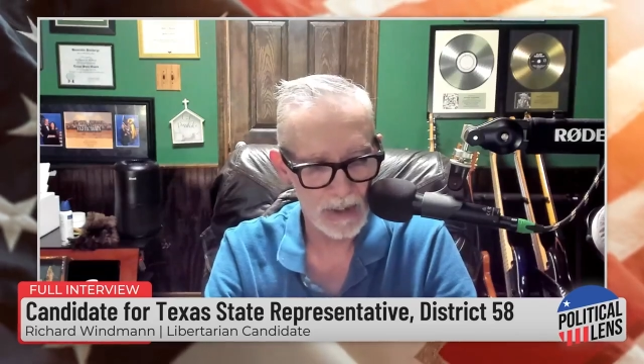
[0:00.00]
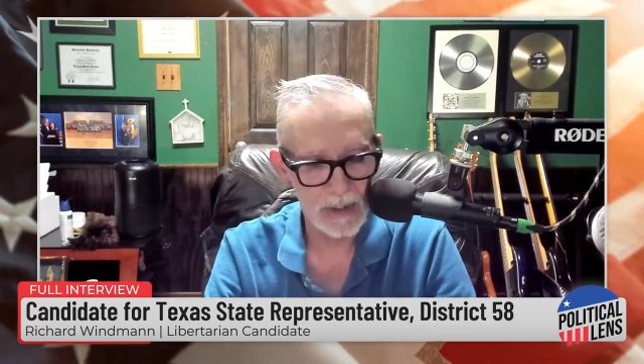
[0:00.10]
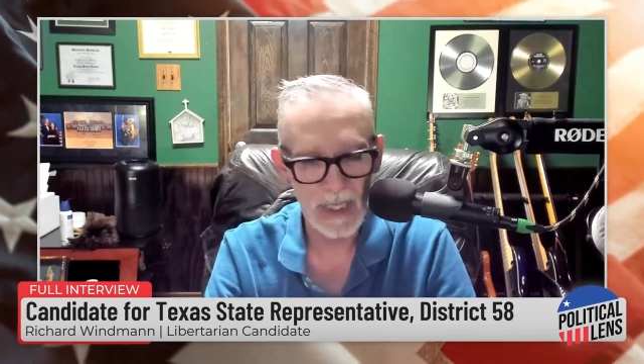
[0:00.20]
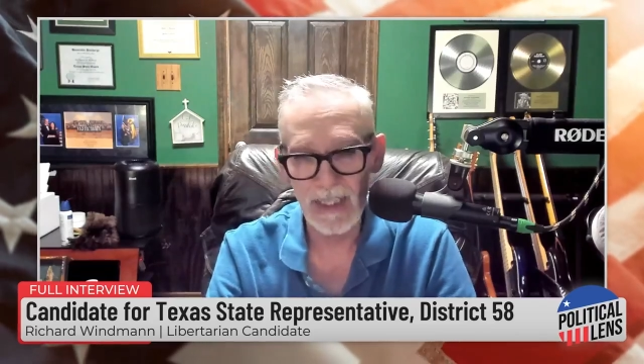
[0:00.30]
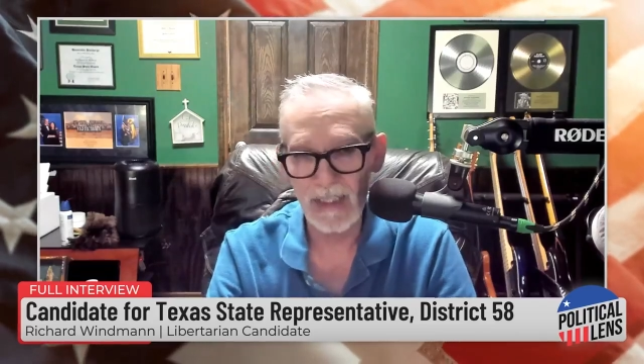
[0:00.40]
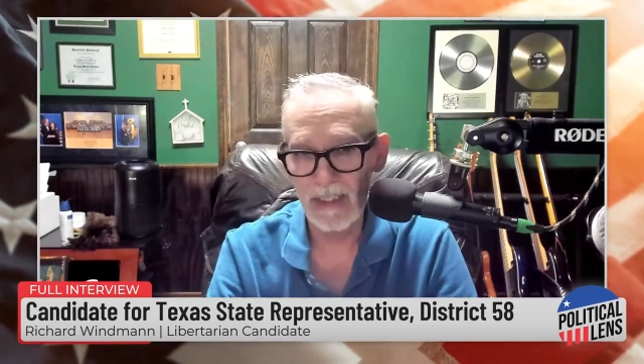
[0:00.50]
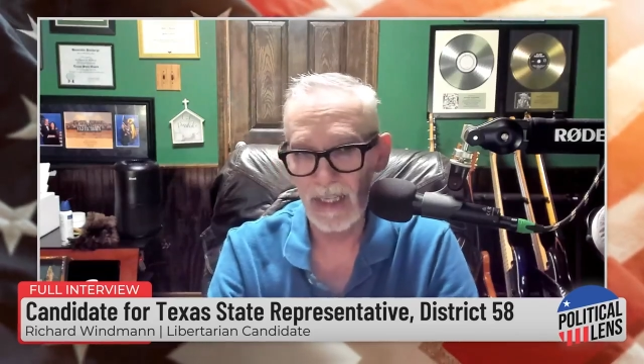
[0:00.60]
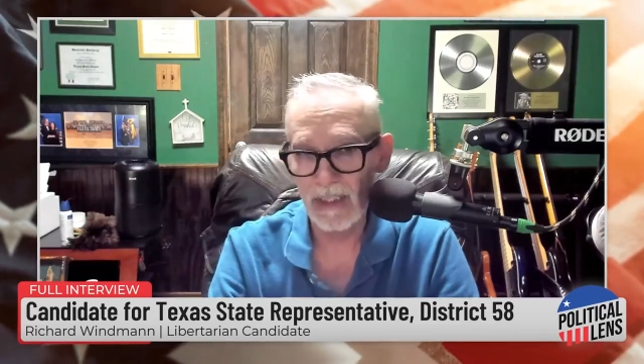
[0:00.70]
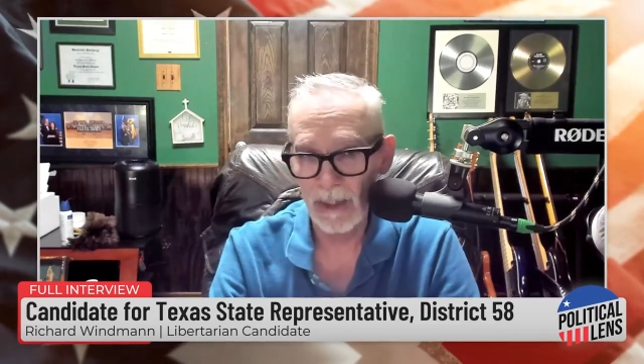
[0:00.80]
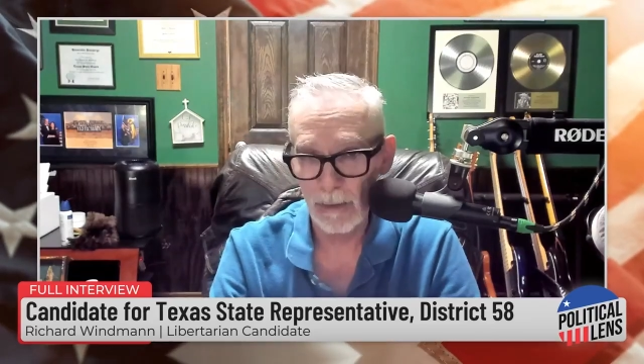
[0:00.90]
it's not
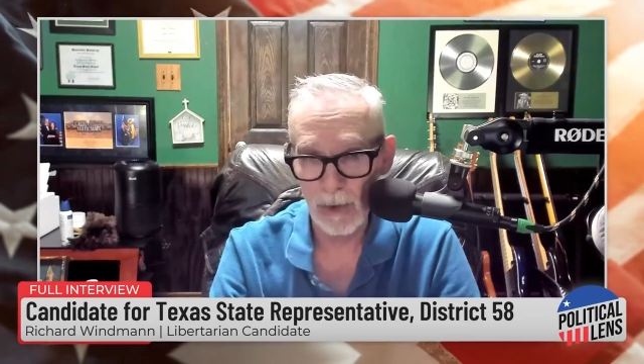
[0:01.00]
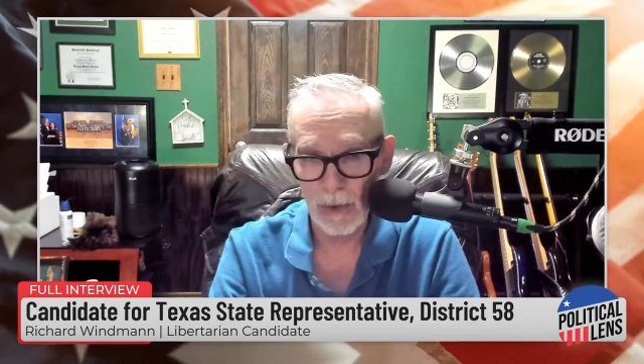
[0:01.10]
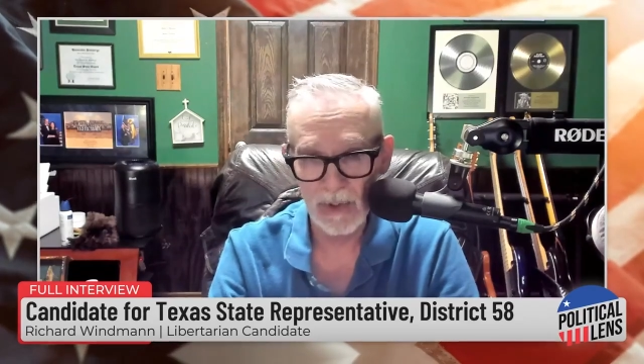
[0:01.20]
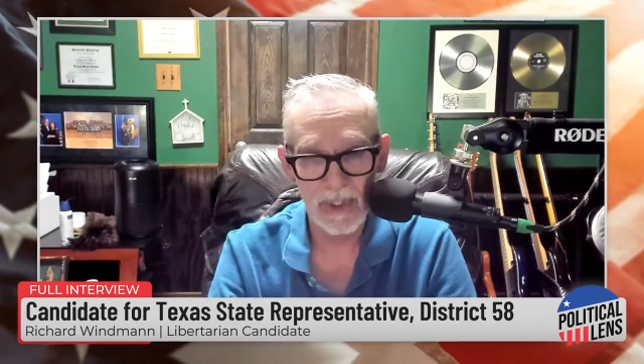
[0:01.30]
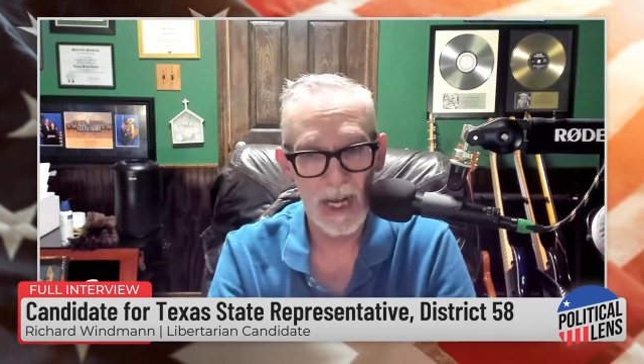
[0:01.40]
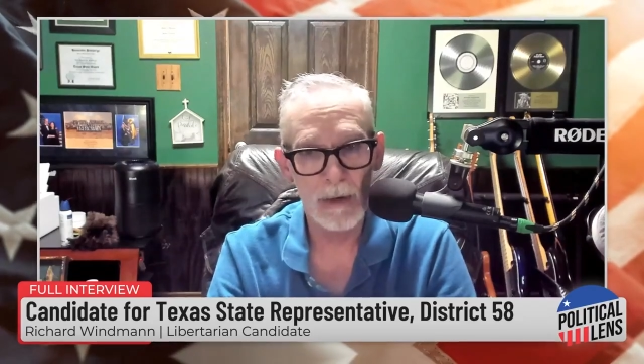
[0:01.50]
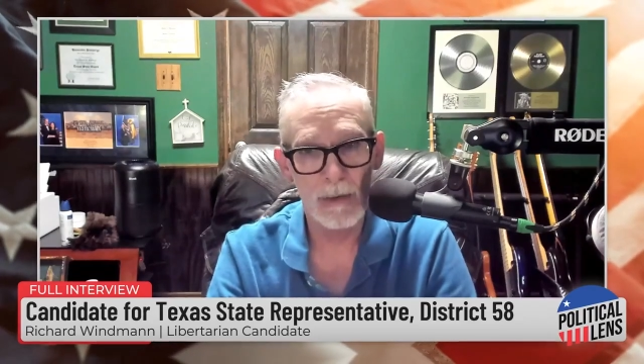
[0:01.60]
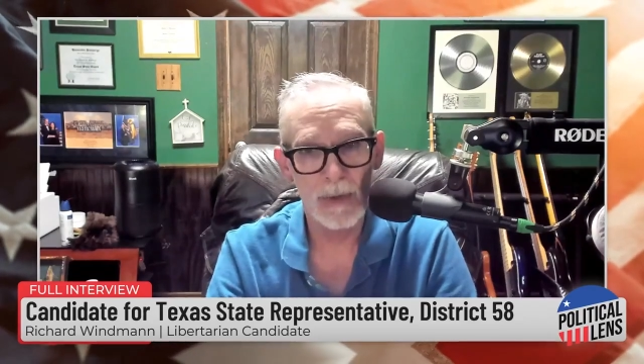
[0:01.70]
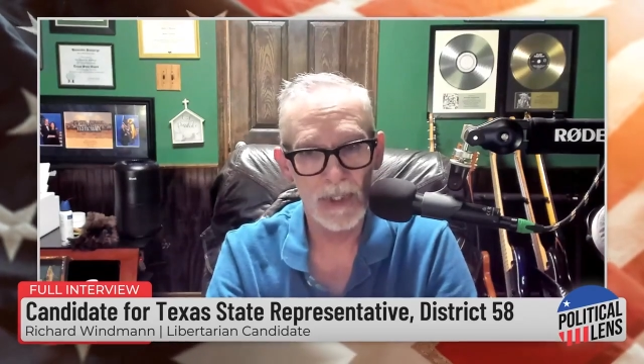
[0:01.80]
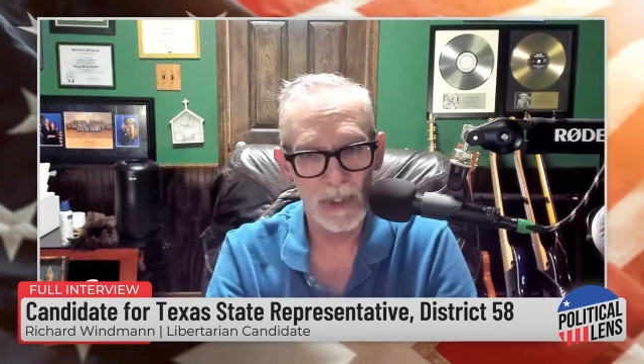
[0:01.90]
sensible. It's not
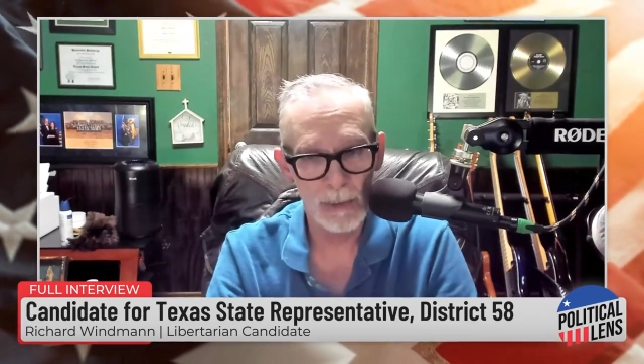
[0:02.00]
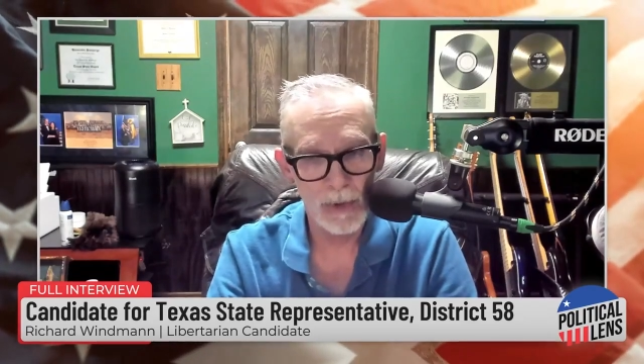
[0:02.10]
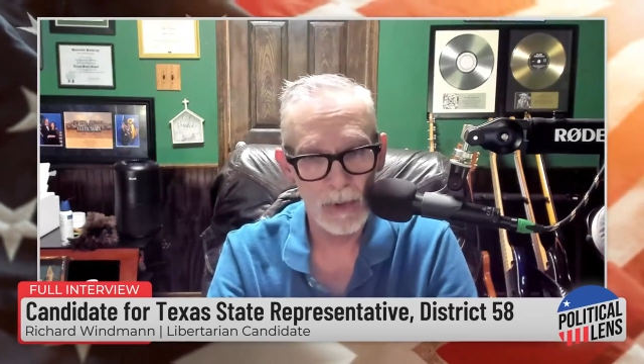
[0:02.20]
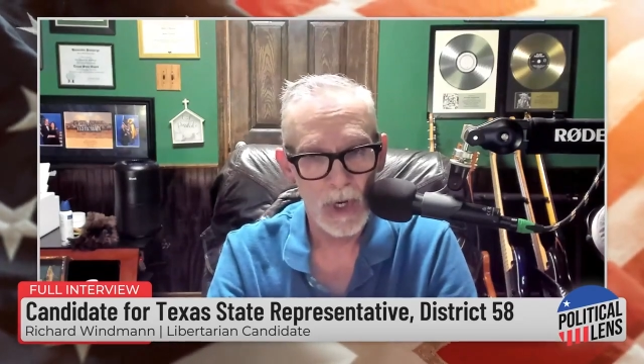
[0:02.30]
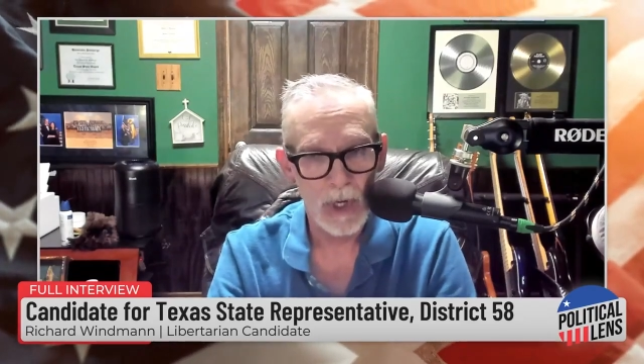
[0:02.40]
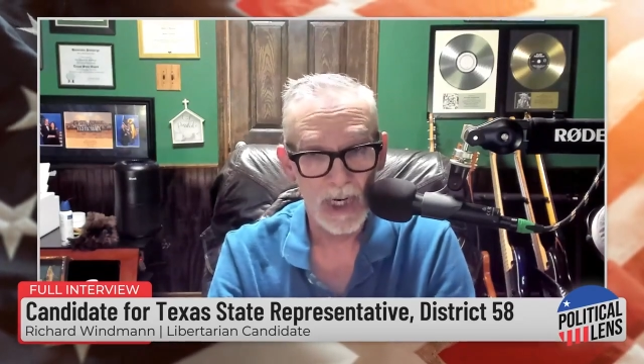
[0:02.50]
reasonable.